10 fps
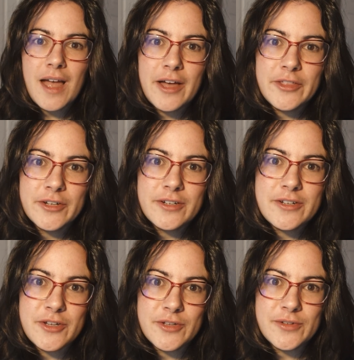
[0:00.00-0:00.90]
Other
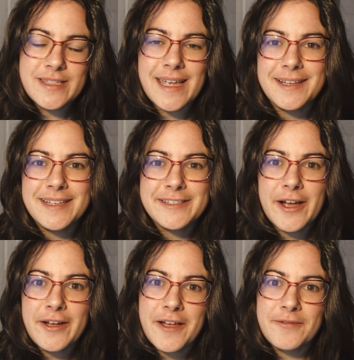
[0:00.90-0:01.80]
news that is
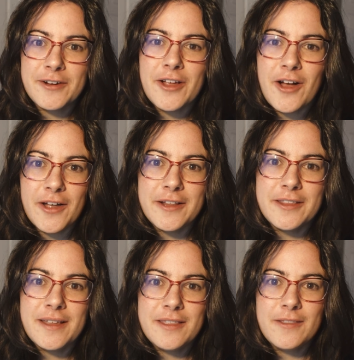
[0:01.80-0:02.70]
not covered
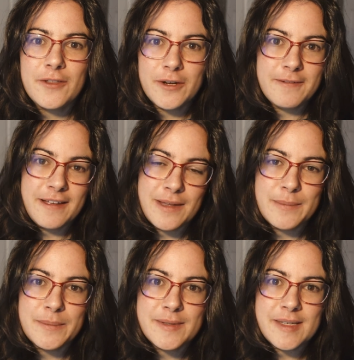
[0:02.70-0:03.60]
on
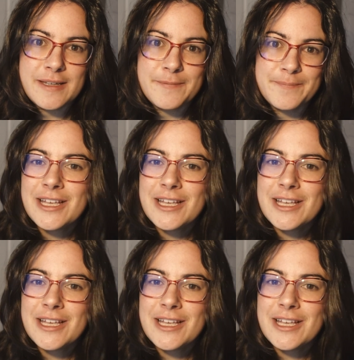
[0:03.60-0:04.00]
35mmC.